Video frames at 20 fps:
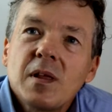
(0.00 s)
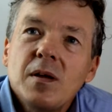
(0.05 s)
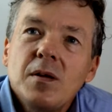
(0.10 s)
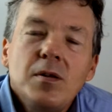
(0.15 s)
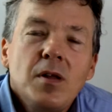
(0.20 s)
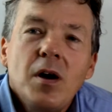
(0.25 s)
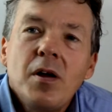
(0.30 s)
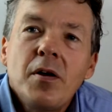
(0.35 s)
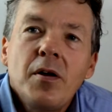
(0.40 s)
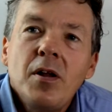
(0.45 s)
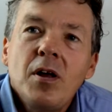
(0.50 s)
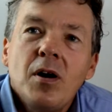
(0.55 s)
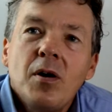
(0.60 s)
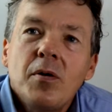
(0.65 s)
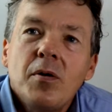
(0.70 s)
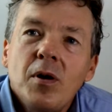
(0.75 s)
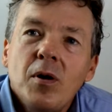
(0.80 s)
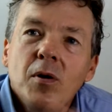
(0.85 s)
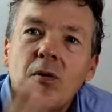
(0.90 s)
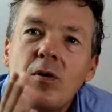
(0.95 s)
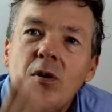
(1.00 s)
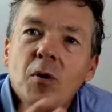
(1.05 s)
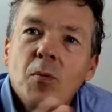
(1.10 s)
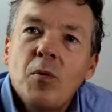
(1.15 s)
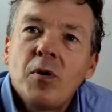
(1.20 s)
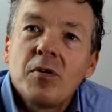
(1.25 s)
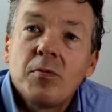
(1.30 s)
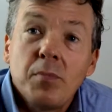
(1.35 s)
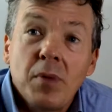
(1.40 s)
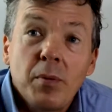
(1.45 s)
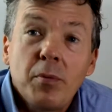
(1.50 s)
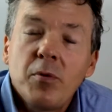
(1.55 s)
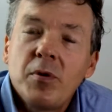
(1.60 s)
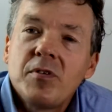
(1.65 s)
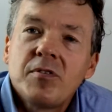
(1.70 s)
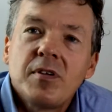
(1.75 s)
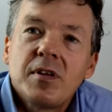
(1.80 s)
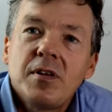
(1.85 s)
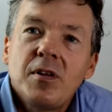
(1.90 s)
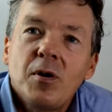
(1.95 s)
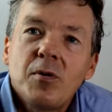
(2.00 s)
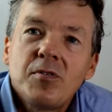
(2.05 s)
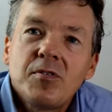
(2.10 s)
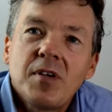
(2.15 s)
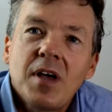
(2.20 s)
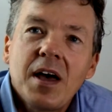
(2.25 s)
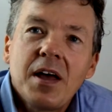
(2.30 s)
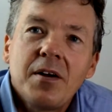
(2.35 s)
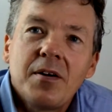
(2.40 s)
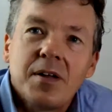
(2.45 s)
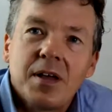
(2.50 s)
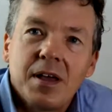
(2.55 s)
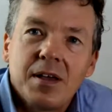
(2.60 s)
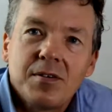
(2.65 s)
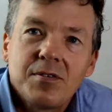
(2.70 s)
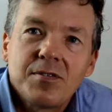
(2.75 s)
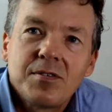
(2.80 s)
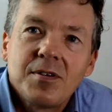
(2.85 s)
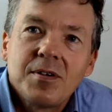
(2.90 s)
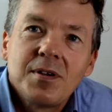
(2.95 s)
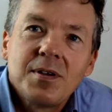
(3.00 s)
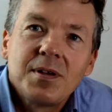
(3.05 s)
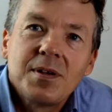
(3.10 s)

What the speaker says: No more. Remember we said no Saturdays.